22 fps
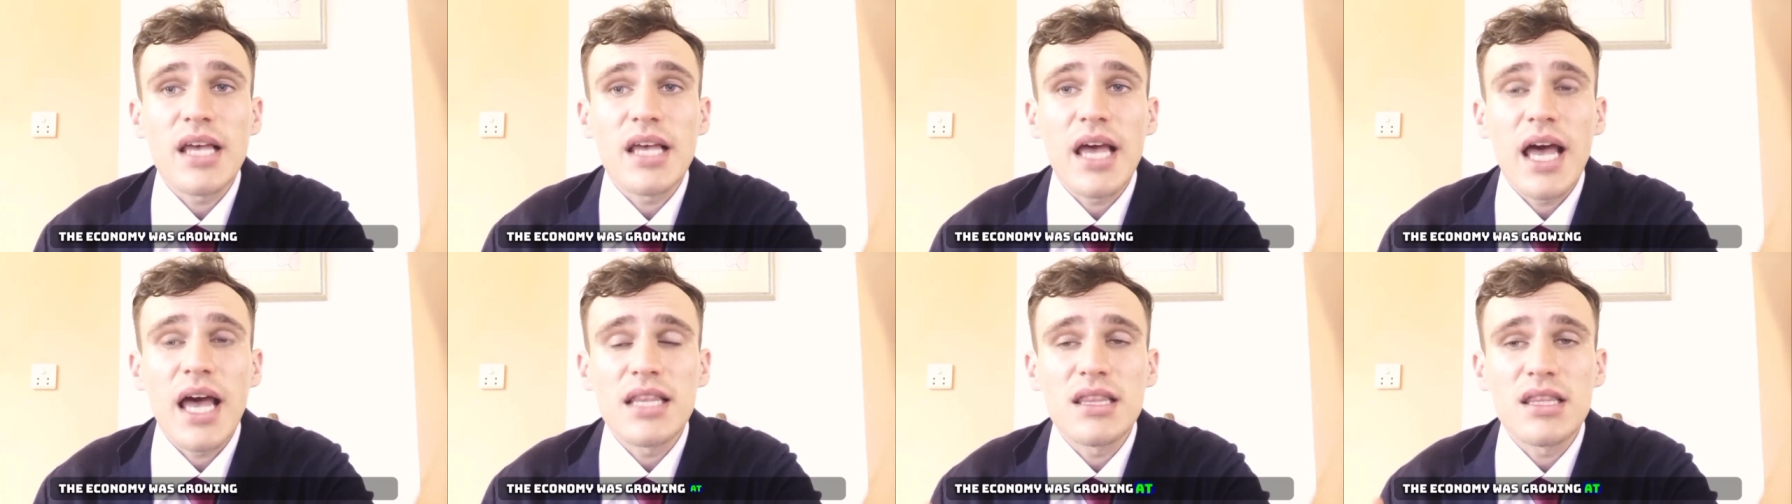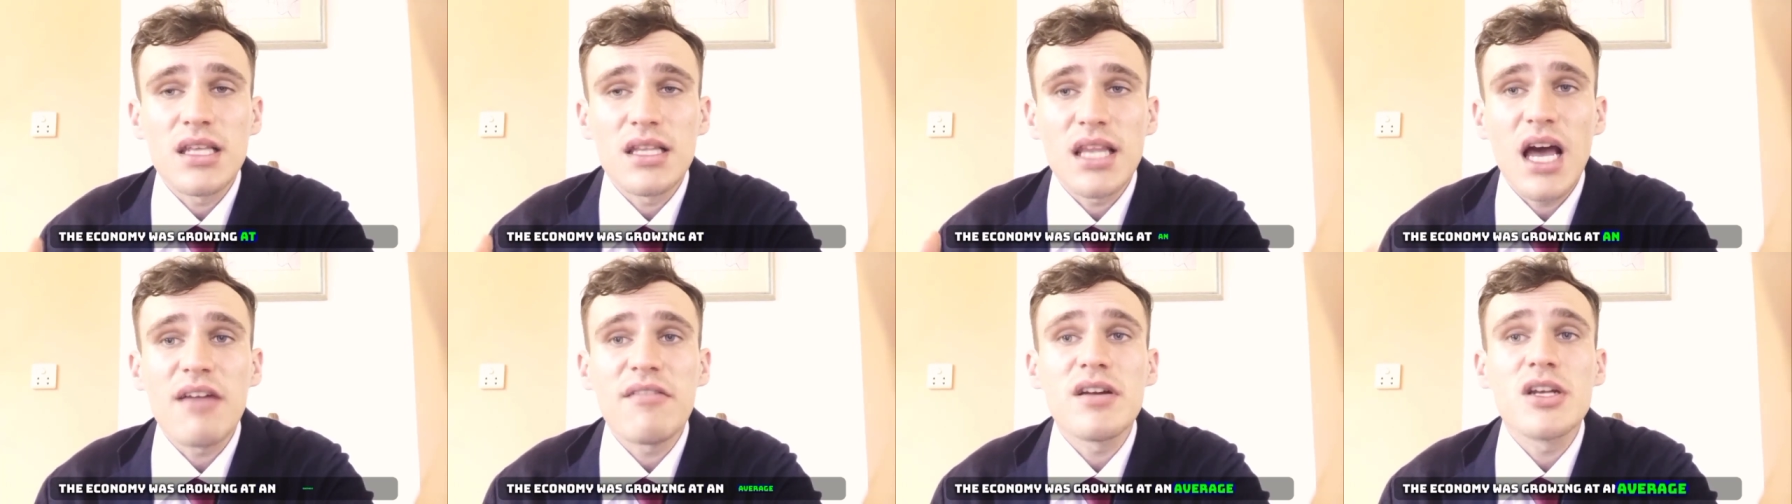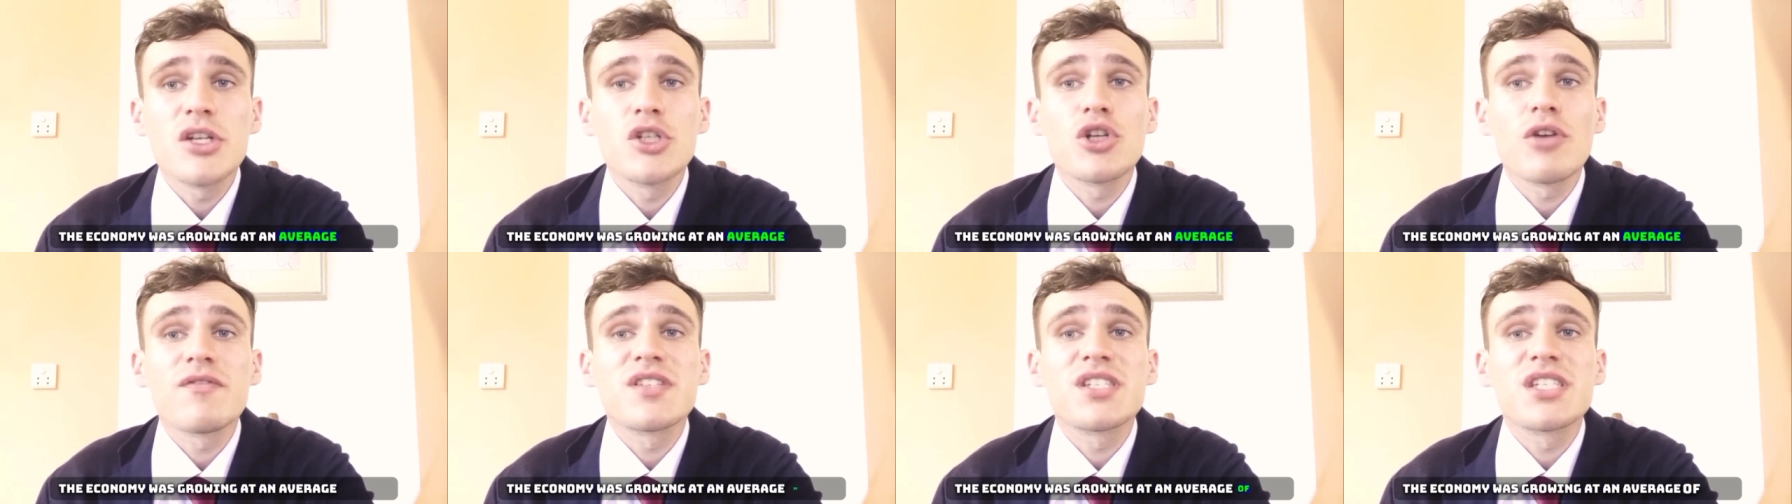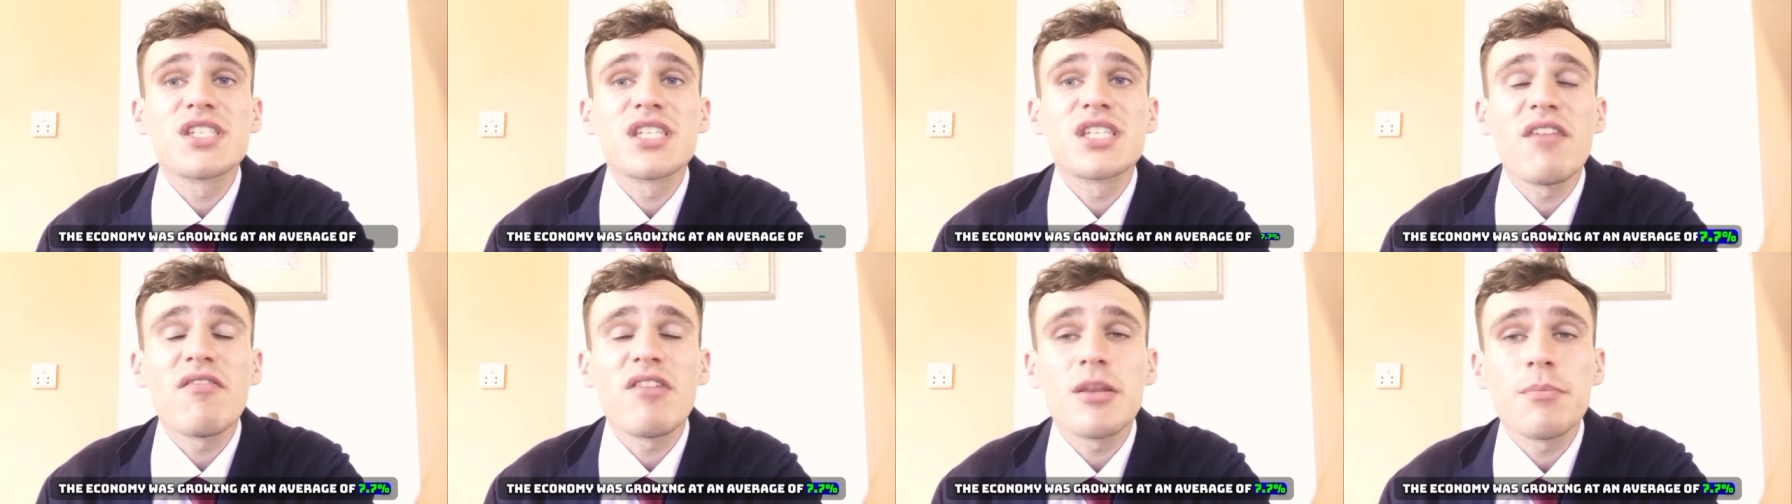at an average of
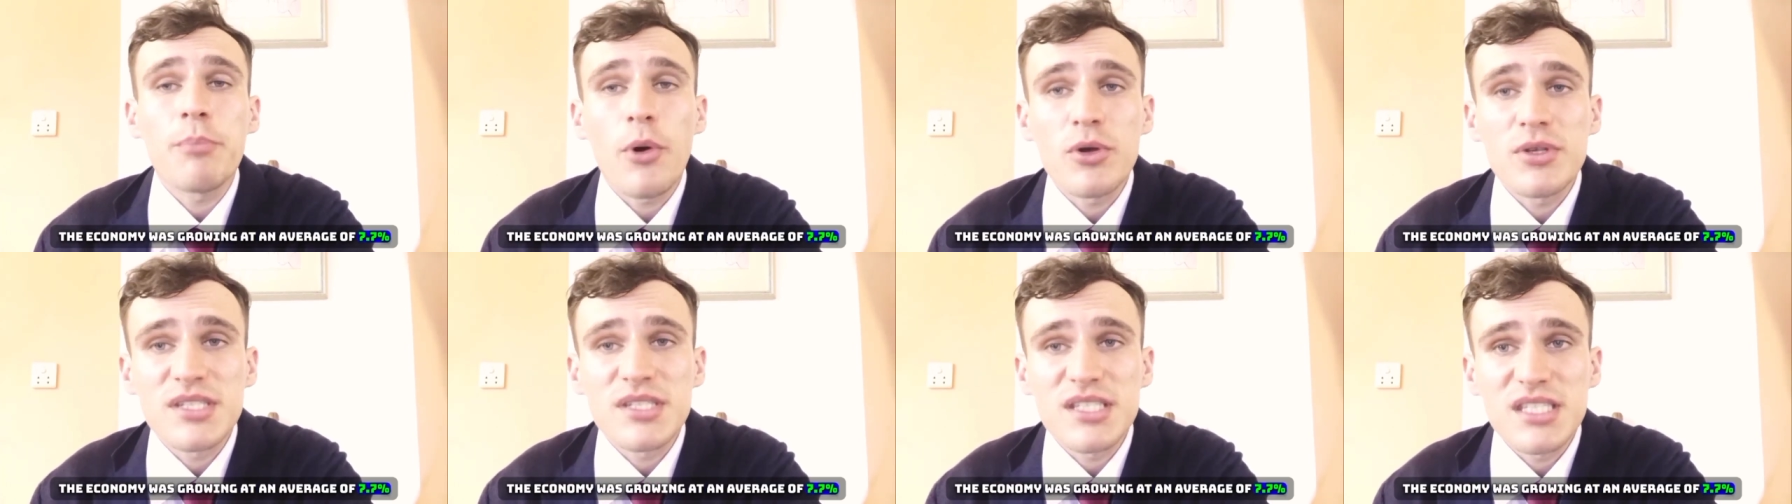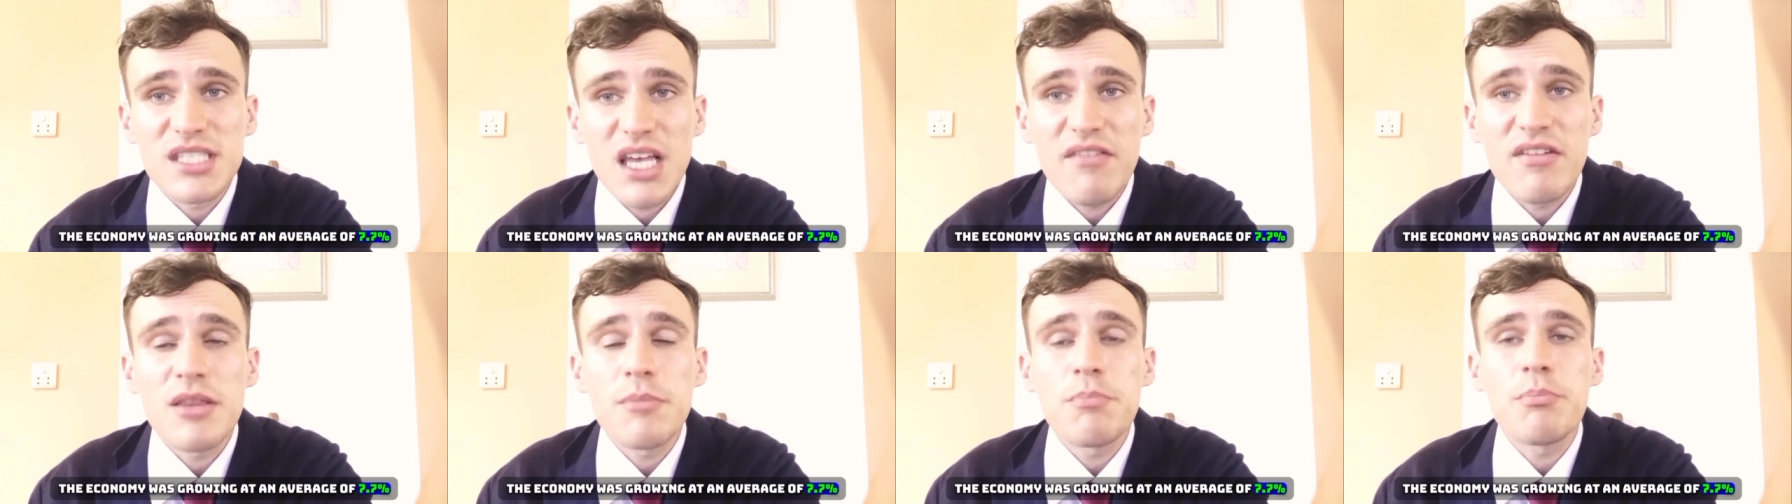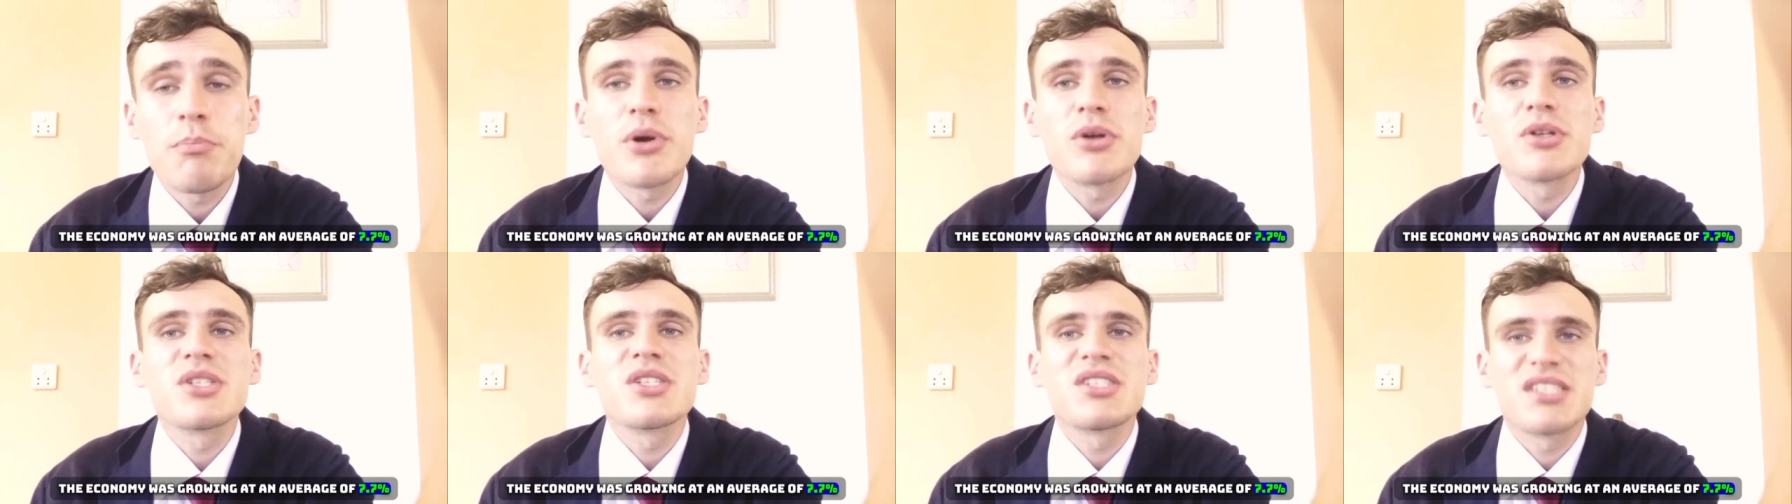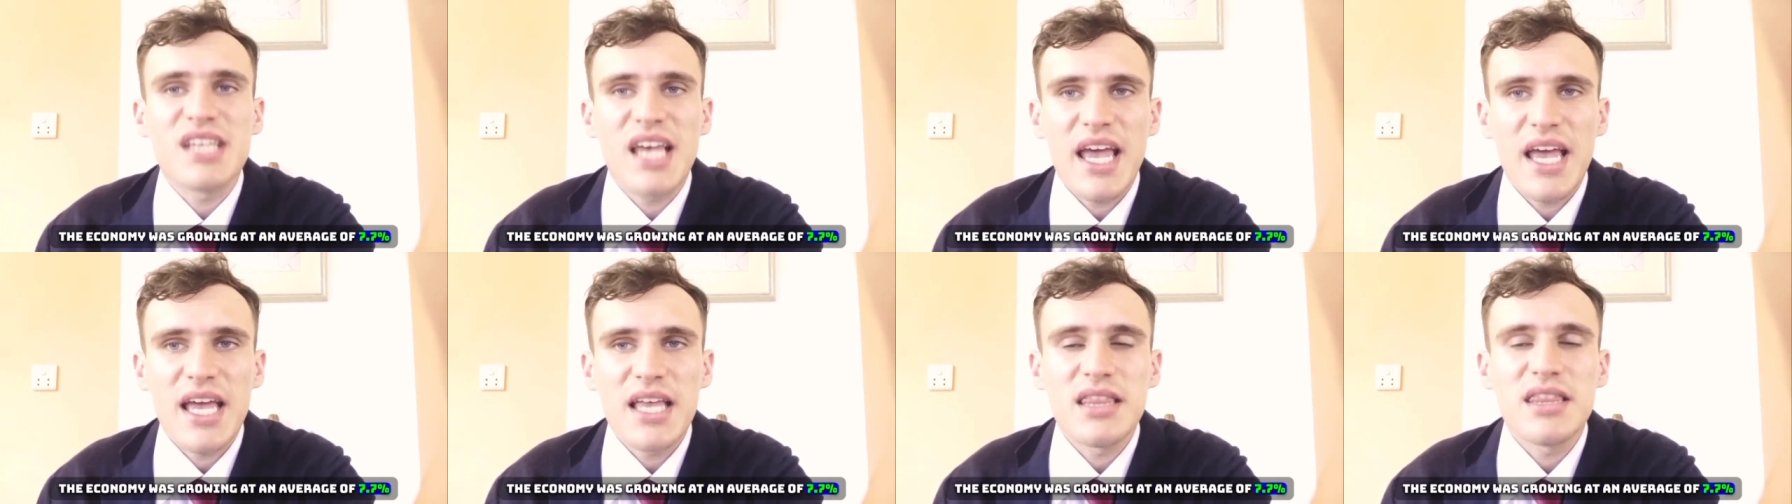seven point seven
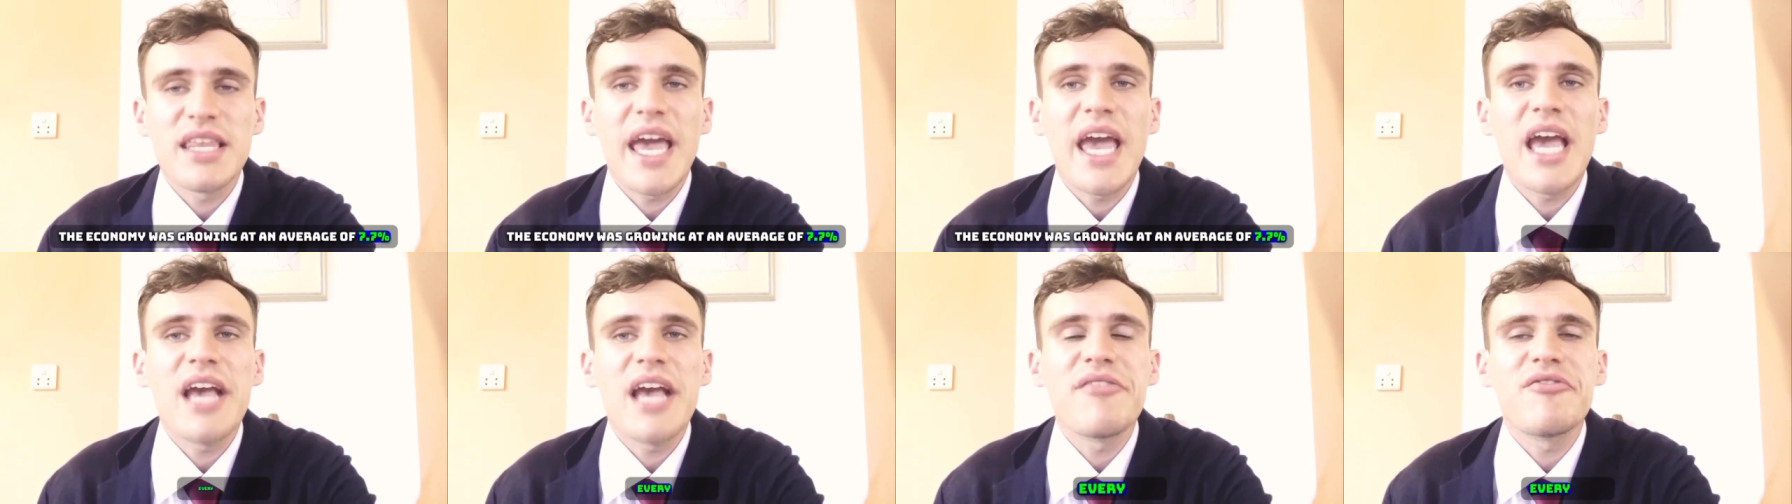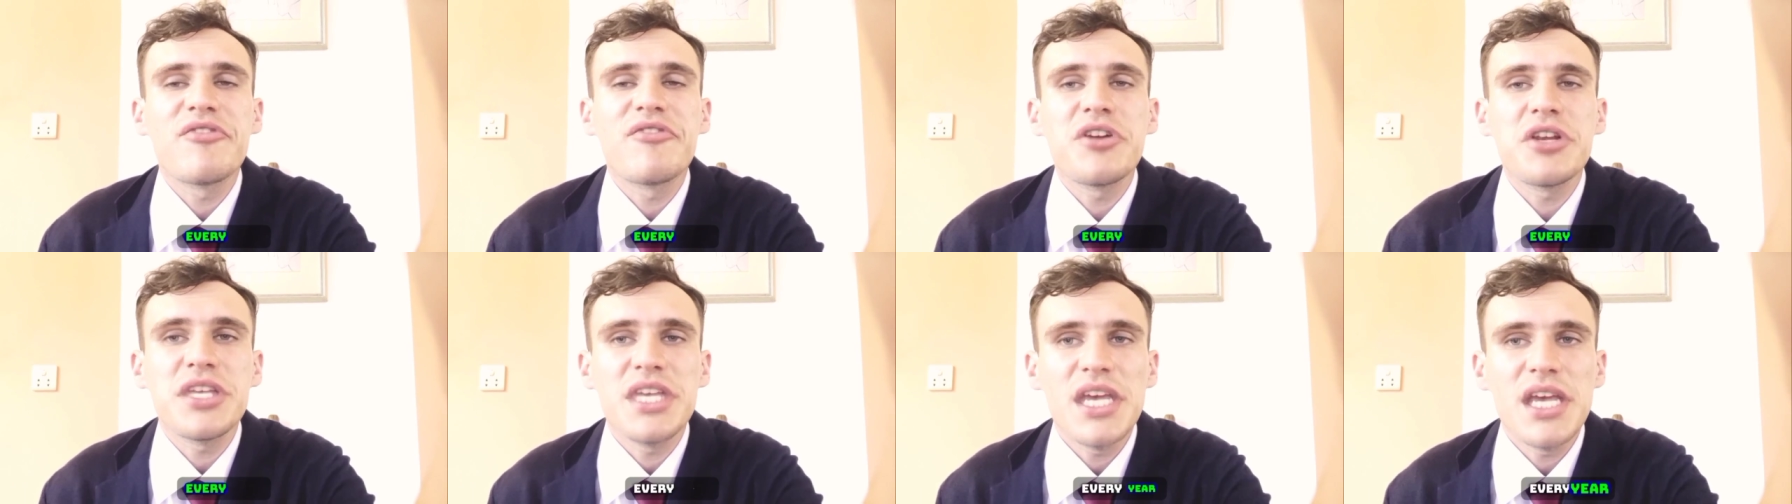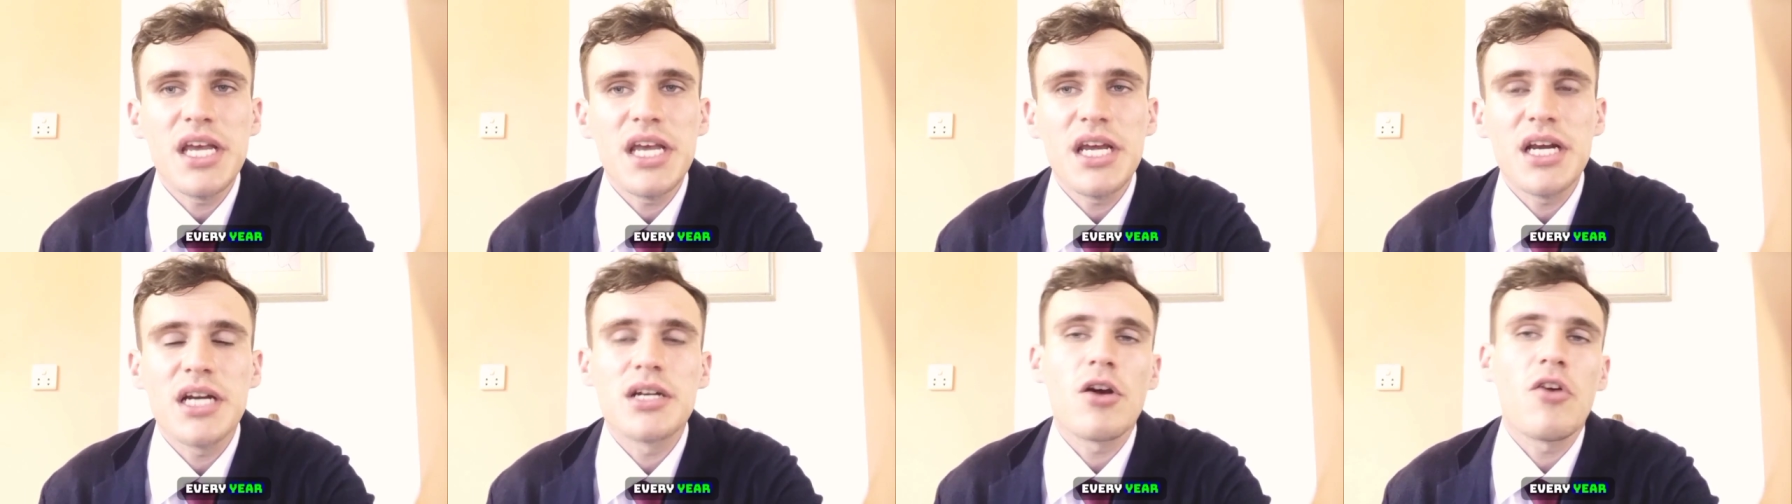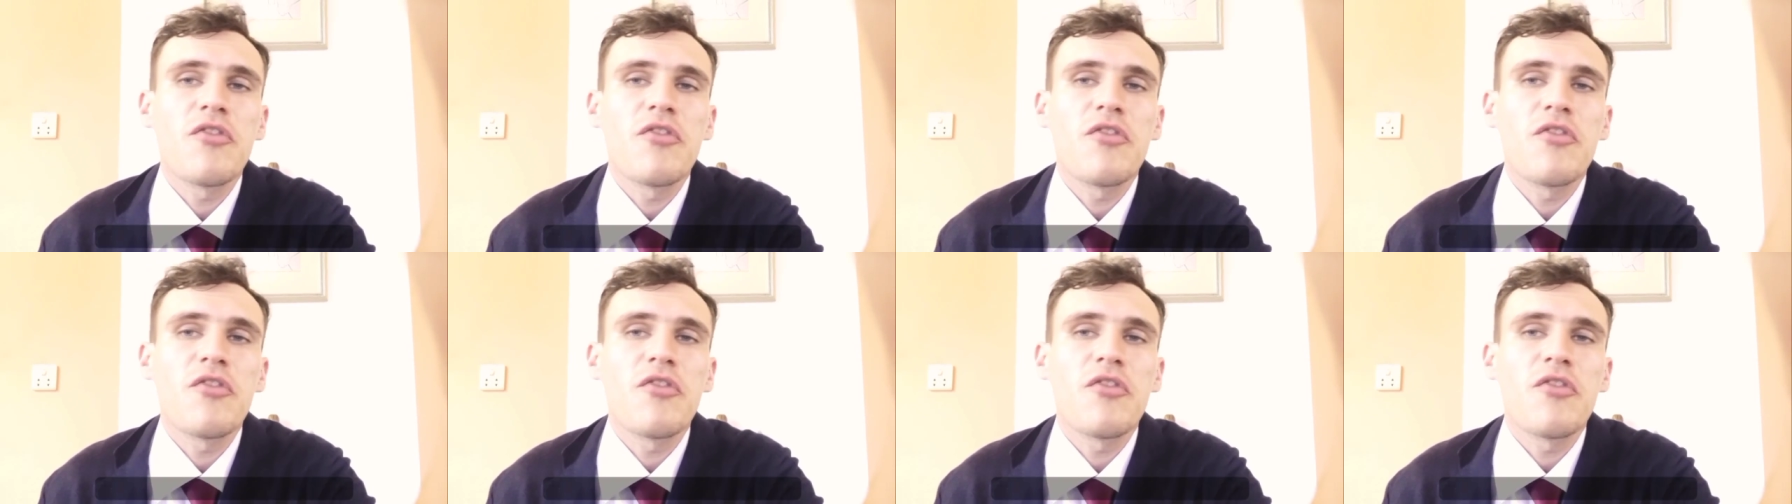percent every year.